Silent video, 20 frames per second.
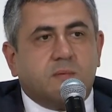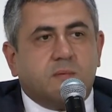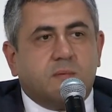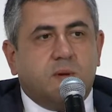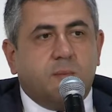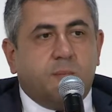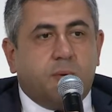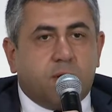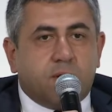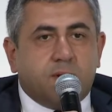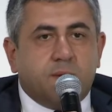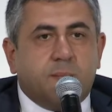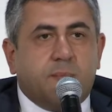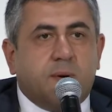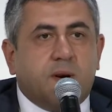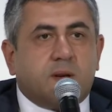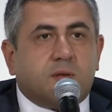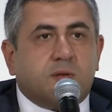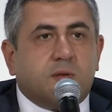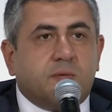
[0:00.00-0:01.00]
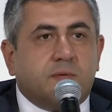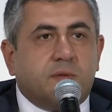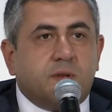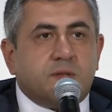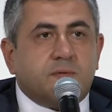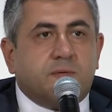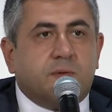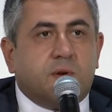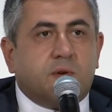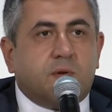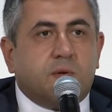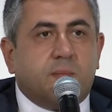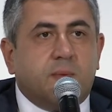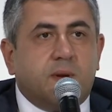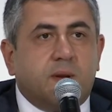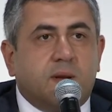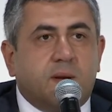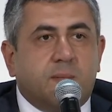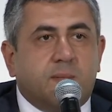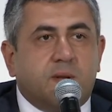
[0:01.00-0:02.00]
important part of this forum,
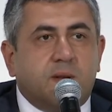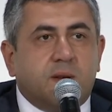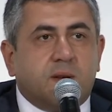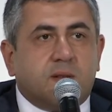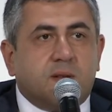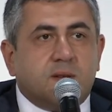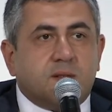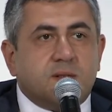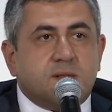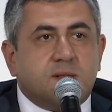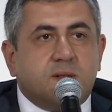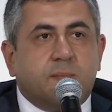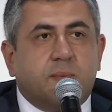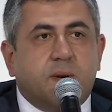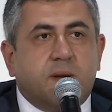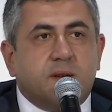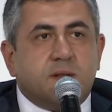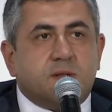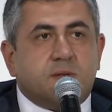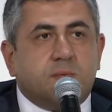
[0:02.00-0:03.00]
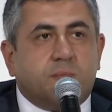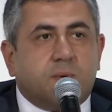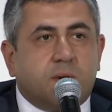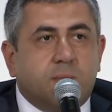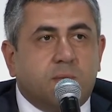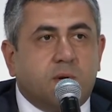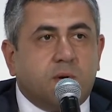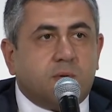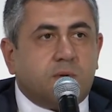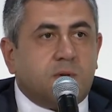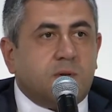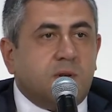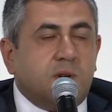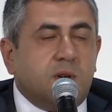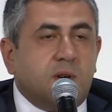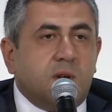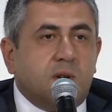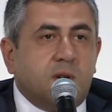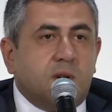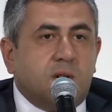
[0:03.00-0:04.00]
and I think this is the place to promote.
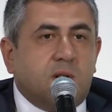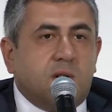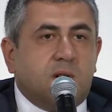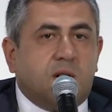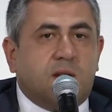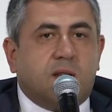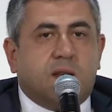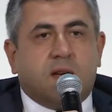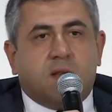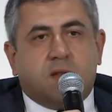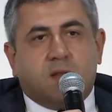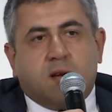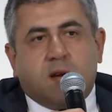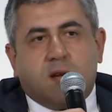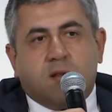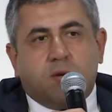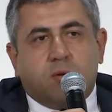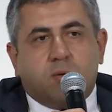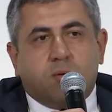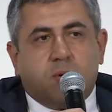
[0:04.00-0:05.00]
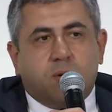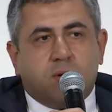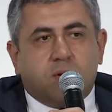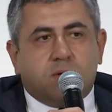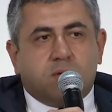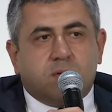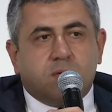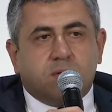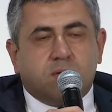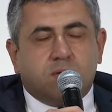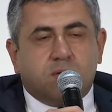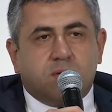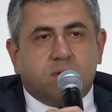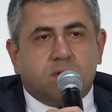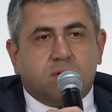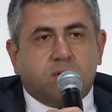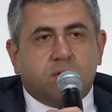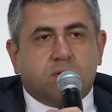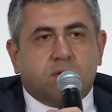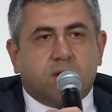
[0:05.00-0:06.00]
And I don't want to
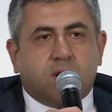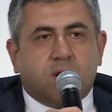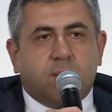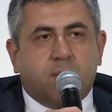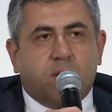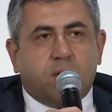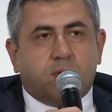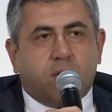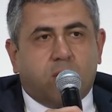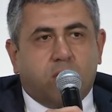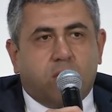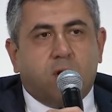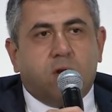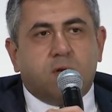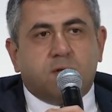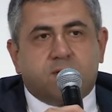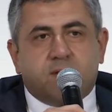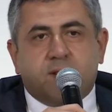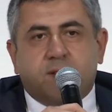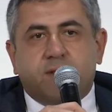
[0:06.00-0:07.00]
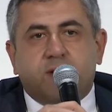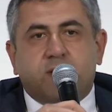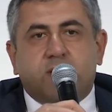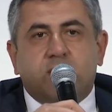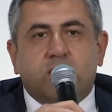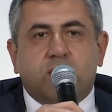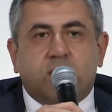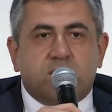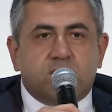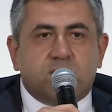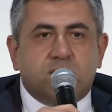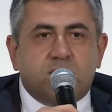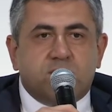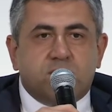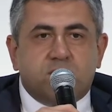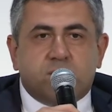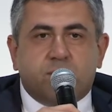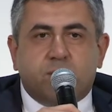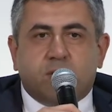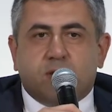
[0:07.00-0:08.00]
talk about all 17
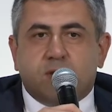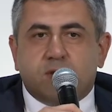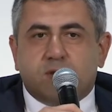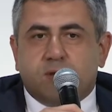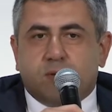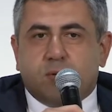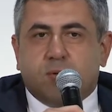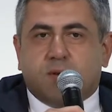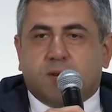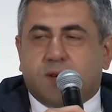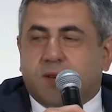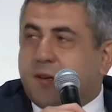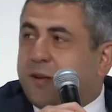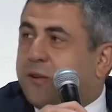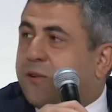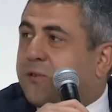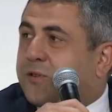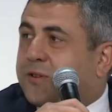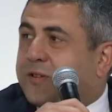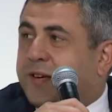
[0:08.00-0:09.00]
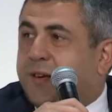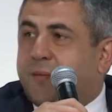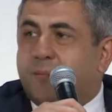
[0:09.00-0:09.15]
SDGs because it will take a long time.